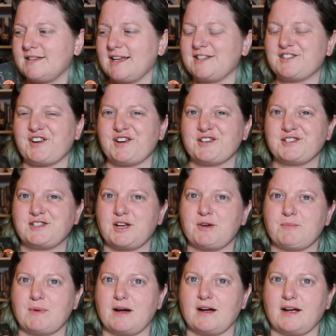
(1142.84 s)
that's also
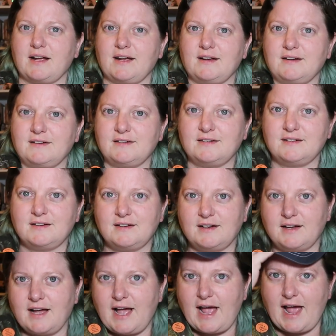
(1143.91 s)
my
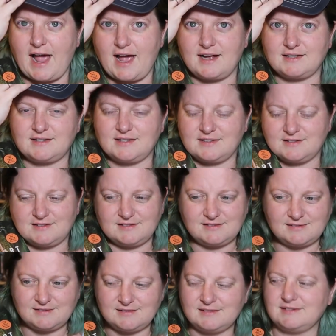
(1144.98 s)
hat
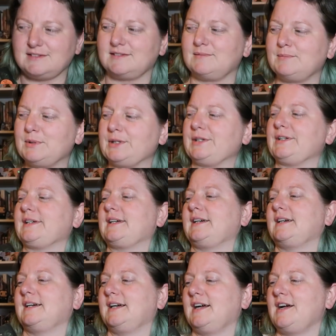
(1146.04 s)
book.
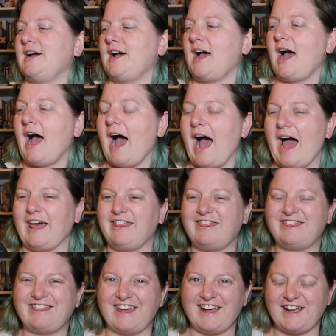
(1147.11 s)
I
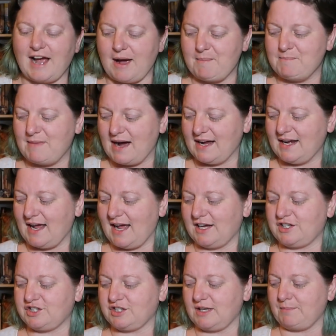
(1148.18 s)
think I might
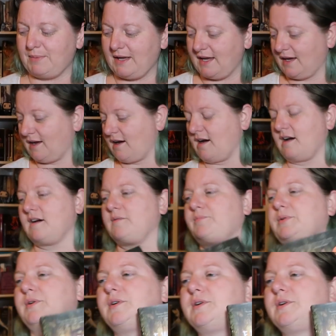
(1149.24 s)
actually pick up